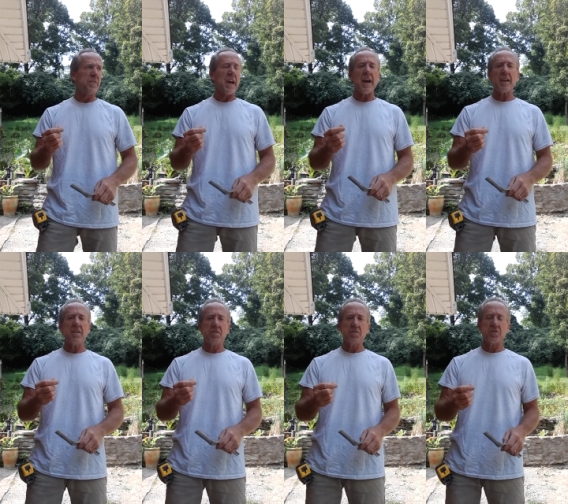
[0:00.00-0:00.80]

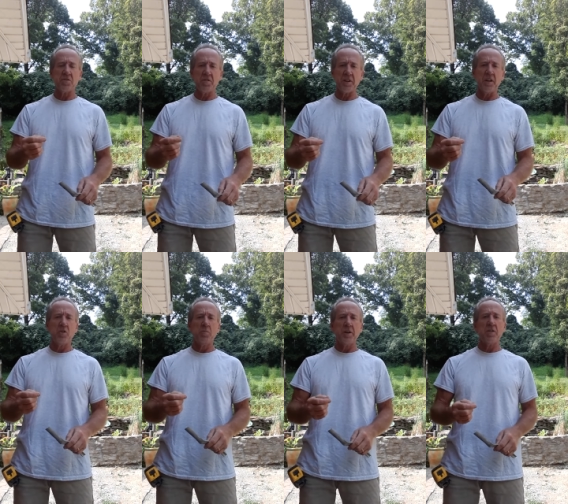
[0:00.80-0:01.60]
tacky or starting to get a
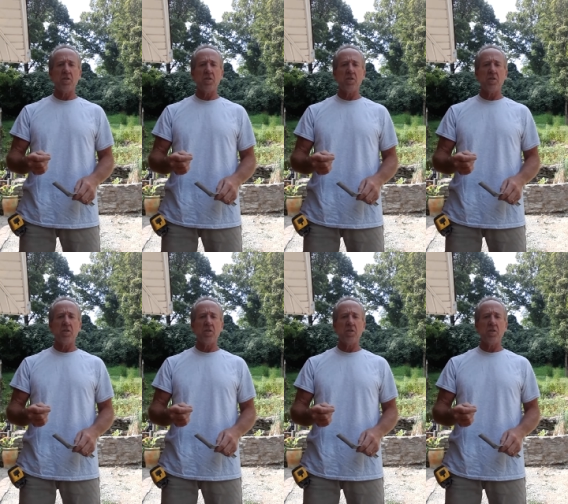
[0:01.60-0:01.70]
little bit